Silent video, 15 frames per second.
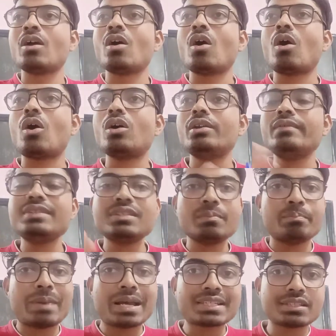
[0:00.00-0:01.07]
always the
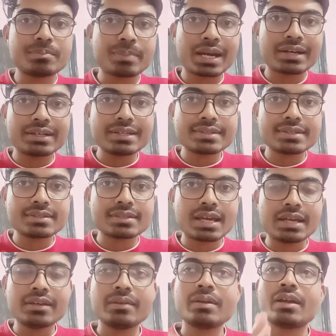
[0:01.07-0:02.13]
best practice is
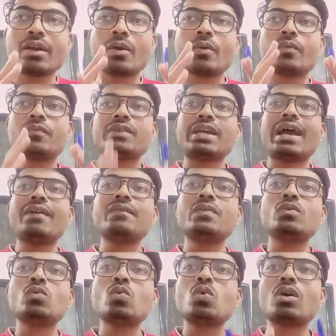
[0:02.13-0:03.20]
that we have
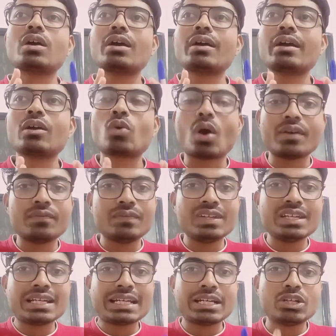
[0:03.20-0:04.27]
to
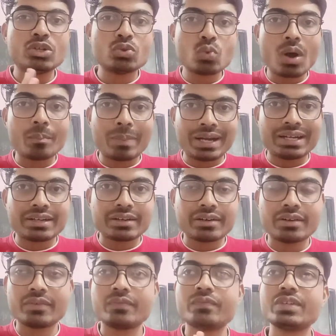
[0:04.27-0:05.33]
configure a two appender,
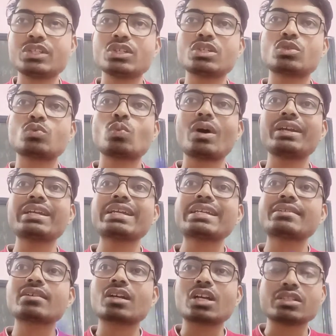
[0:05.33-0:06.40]
which is one is
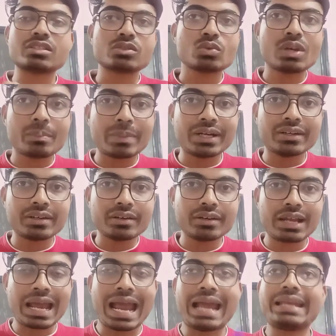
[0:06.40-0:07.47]
a console appender
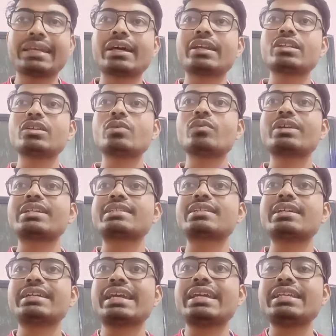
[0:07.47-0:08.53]
and another one is a
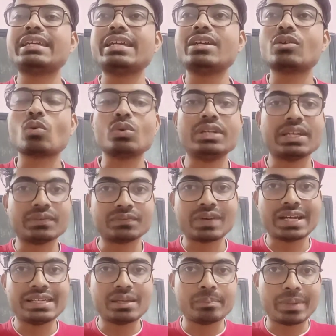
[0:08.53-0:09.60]
daily rolling
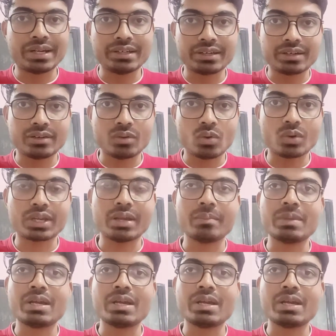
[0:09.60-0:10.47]
file appender. Okay,